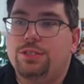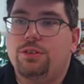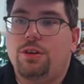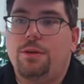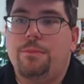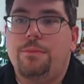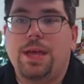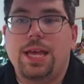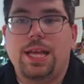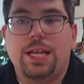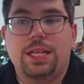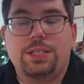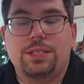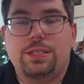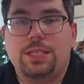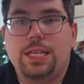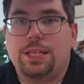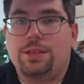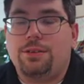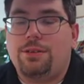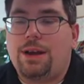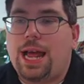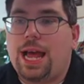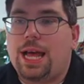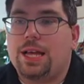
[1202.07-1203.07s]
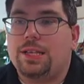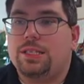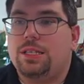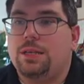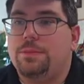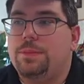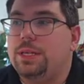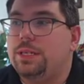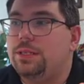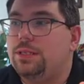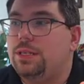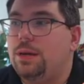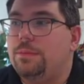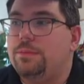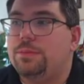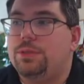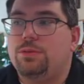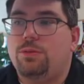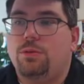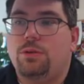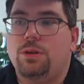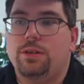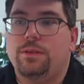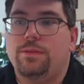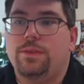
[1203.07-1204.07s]
So it makes that there has to be some
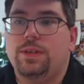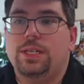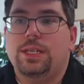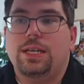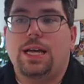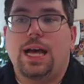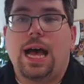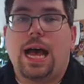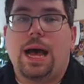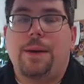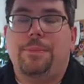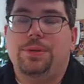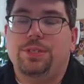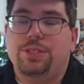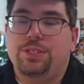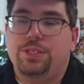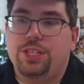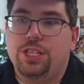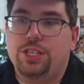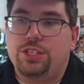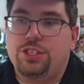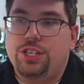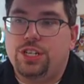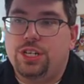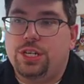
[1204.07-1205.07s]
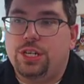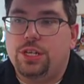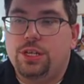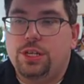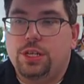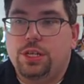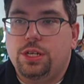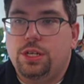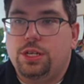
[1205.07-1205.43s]
sort of opposition